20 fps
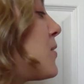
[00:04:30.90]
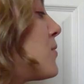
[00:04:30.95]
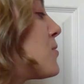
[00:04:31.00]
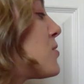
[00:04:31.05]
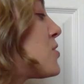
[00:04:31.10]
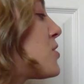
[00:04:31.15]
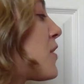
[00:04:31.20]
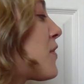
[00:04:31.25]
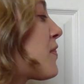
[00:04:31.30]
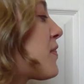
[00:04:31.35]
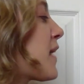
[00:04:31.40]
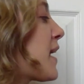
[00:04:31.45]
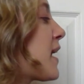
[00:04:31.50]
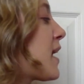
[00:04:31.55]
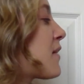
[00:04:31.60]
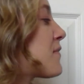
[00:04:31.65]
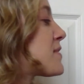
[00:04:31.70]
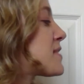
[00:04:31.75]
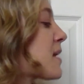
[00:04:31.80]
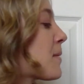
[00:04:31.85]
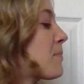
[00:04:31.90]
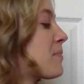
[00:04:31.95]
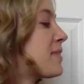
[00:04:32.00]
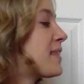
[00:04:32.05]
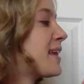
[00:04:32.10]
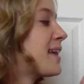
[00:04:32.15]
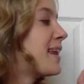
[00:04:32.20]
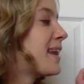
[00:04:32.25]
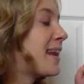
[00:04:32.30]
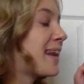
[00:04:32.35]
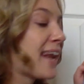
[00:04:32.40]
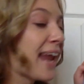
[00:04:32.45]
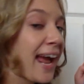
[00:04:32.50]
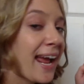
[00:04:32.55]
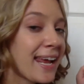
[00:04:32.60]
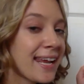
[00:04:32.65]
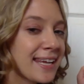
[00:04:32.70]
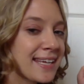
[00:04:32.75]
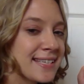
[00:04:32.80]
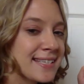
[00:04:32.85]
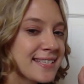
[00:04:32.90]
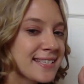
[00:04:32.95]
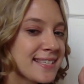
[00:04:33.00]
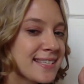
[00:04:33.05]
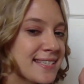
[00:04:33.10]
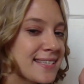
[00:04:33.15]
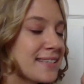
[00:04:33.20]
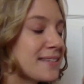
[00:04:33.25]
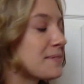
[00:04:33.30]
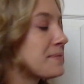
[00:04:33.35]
you should think of something nice.